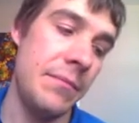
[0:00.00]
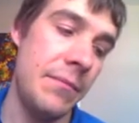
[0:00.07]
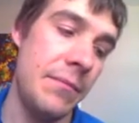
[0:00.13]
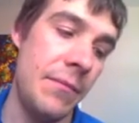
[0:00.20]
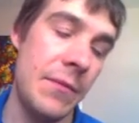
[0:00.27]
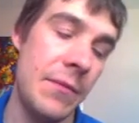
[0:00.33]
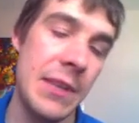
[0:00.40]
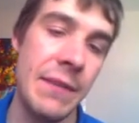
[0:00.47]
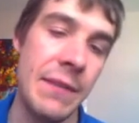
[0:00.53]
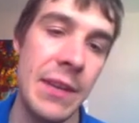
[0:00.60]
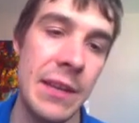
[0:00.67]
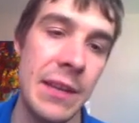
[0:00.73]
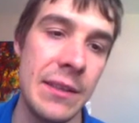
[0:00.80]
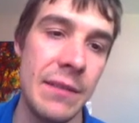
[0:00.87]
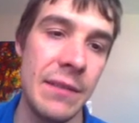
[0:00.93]

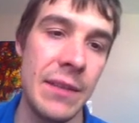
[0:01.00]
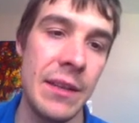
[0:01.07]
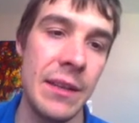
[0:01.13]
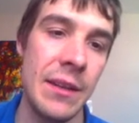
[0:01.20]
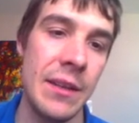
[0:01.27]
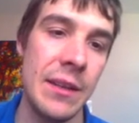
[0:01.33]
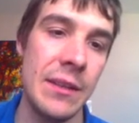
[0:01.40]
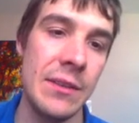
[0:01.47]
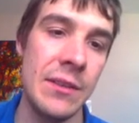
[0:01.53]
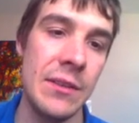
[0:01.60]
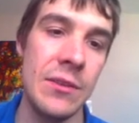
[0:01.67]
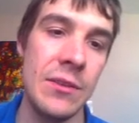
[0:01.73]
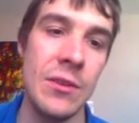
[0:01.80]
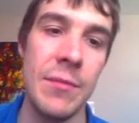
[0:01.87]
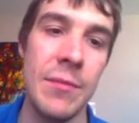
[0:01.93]
7/8 of it is
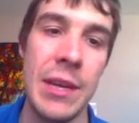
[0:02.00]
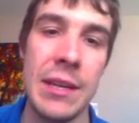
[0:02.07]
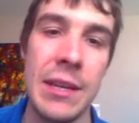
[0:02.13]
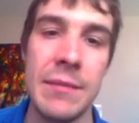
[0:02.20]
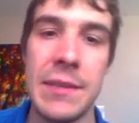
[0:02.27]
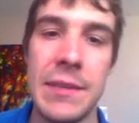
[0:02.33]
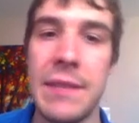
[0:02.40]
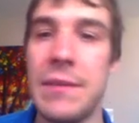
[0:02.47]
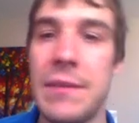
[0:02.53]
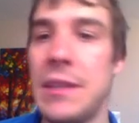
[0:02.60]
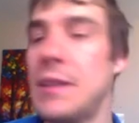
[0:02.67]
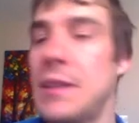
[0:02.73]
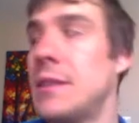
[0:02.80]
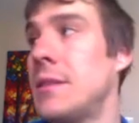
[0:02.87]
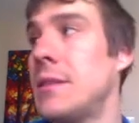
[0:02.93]

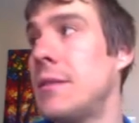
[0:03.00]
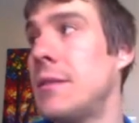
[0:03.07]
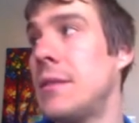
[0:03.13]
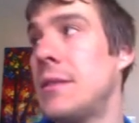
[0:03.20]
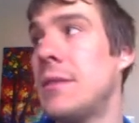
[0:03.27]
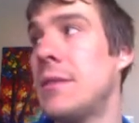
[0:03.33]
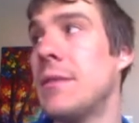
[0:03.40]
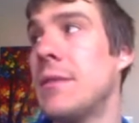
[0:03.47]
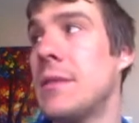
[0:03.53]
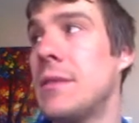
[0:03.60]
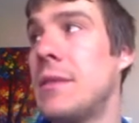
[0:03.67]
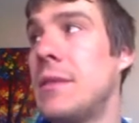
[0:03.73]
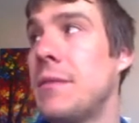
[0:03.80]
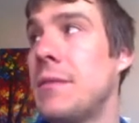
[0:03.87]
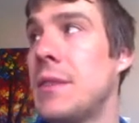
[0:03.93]
germanium-70, and so on and so forth. So
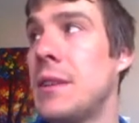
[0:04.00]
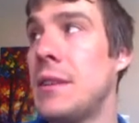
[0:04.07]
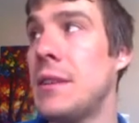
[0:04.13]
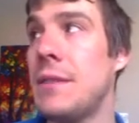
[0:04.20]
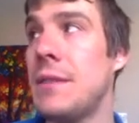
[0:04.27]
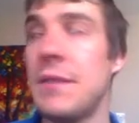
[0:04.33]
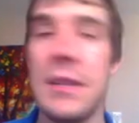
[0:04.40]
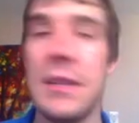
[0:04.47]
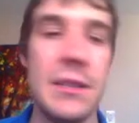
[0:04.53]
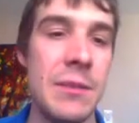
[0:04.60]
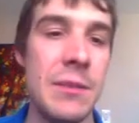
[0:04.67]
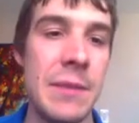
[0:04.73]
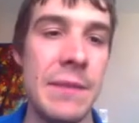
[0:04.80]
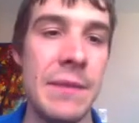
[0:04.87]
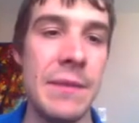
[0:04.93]
different
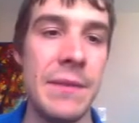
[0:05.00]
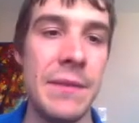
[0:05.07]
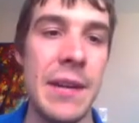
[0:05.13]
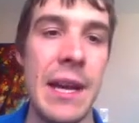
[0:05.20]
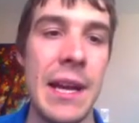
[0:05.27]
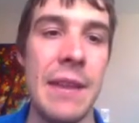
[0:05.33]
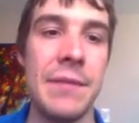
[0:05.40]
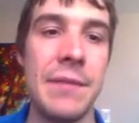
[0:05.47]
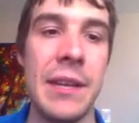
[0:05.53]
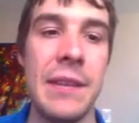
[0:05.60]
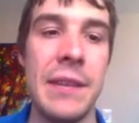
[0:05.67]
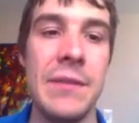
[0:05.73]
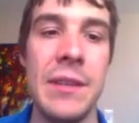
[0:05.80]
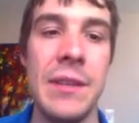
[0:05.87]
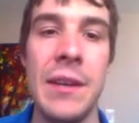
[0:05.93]
isotopes have different half-lives,